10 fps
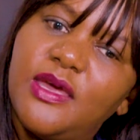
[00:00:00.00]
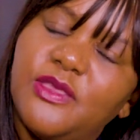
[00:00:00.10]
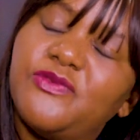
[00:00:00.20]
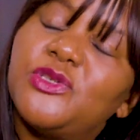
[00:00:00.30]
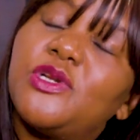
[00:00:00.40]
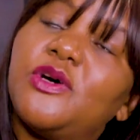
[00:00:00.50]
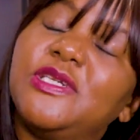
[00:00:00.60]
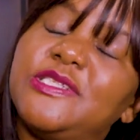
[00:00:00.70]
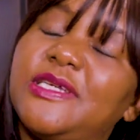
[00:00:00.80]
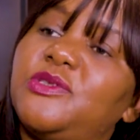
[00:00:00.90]
The first one I want
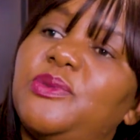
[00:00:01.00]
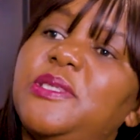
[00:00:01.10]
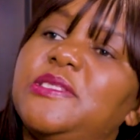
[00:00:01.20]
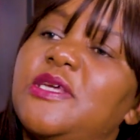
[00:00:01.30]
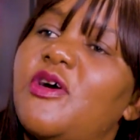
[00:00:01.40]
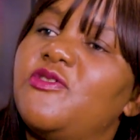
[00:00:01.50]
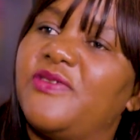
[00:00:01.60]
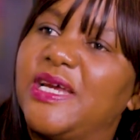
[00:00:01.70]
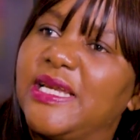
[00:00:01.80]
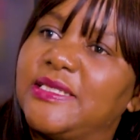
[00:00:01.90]
to start with is around
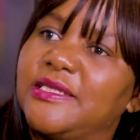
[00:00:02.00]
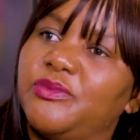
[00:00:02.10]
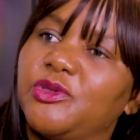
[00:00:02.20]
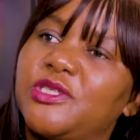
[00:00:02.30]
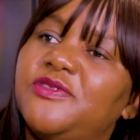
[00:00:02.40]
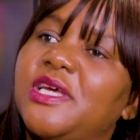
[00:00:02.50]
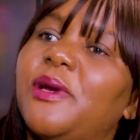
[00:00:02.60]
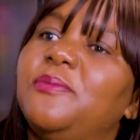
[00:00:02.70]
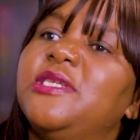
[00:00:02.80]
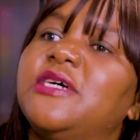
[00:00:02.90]
financing, because every time
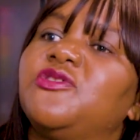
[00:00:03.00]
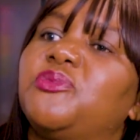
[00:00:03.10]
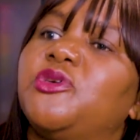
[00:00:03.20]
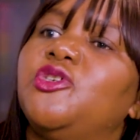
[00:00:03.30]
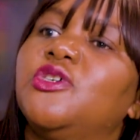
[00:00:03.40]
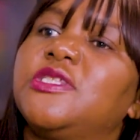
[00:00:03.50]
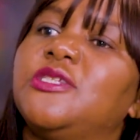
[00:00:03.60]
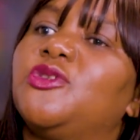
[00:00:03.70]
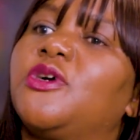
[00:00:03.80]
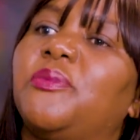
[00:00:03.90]
I meet entrepreneurs, they
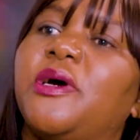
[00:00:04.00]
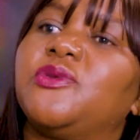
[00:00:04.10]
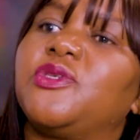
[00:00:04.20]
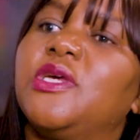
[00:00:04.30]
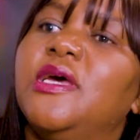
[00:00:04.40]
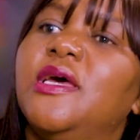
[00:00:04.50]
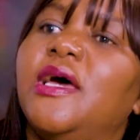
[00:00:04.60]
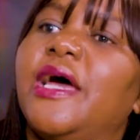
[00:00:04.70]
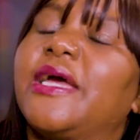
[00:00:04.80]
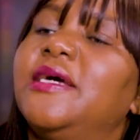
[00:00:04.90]
talk about,
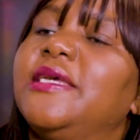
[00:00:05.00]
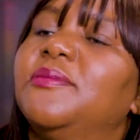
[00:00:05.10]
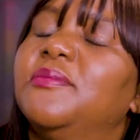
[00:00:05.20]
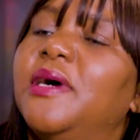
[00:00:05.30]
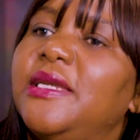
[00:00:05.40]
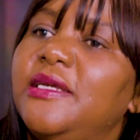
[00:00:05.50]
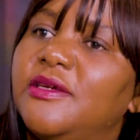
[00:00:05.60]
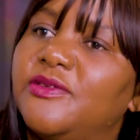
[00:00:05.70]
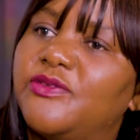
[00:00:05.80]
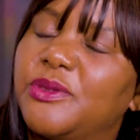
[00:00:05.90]
I can't get
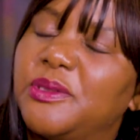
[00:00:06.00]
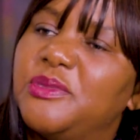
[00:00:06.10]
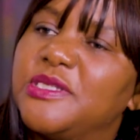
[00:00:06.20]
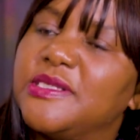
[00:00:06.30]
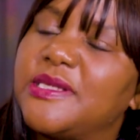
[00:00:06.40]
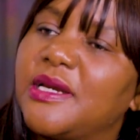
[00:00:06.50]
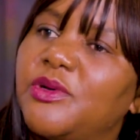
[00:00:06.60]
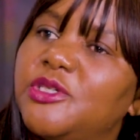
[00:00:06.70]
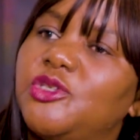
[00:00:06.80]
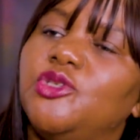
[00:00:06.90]
money for the business that I
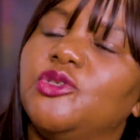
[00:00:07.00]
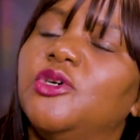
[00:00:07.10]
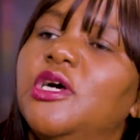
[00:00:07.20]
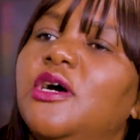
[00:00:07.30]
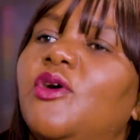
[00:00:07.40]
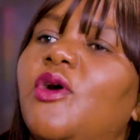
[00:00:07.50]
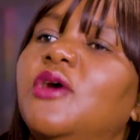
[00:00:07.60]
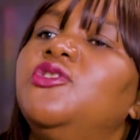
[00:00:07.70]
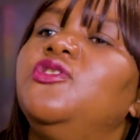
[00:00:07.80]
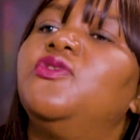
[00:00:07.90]
want to do, or
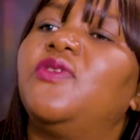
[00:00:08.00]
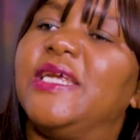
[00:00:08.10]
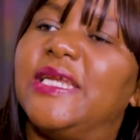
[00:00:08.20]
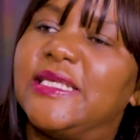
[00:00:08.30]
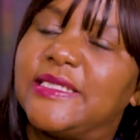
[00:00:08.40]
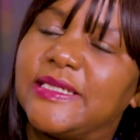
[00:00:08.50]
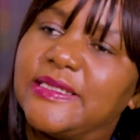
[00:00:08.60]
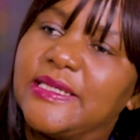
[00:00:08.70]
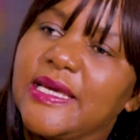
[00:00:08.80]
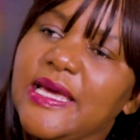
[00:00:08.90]
how do you finance
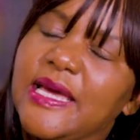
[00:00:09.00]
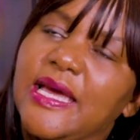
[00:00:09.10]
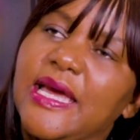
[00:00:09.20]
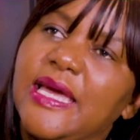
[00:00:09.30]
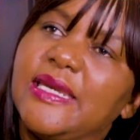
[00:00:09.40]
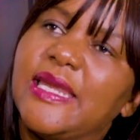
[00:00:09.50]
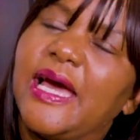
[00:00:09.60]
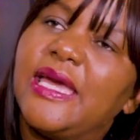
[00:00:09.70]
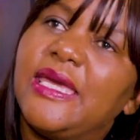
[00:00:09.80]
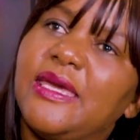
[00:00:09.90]
it? And
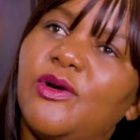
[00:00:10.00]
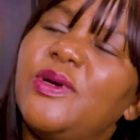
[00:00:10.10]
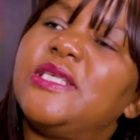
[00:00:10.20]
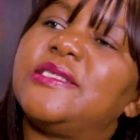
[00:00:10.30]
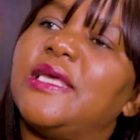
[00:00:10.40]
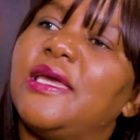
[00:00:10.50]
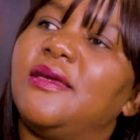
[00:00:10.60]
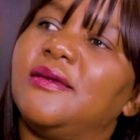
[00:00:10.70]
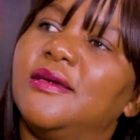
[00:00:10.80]
I always say,